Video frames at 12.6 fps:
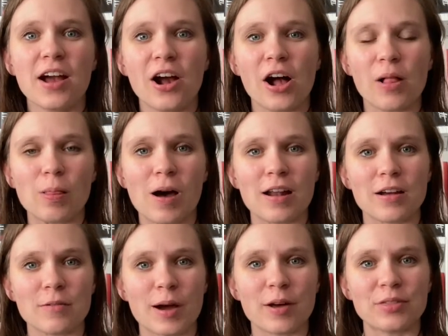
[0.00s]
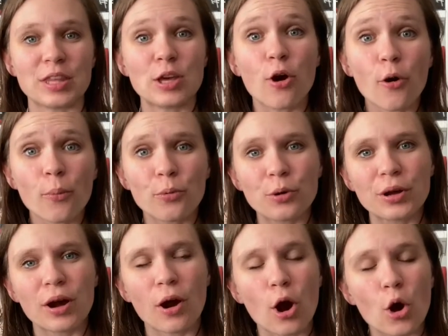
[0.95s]
a lot about the
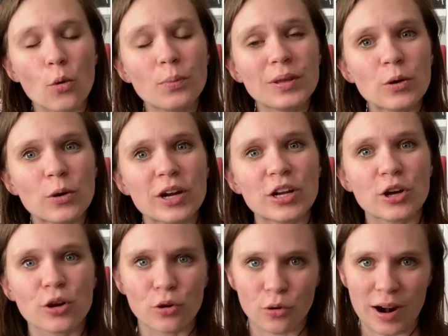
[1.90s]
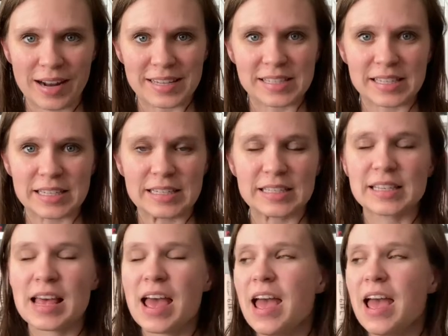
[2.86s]
opioid crisis,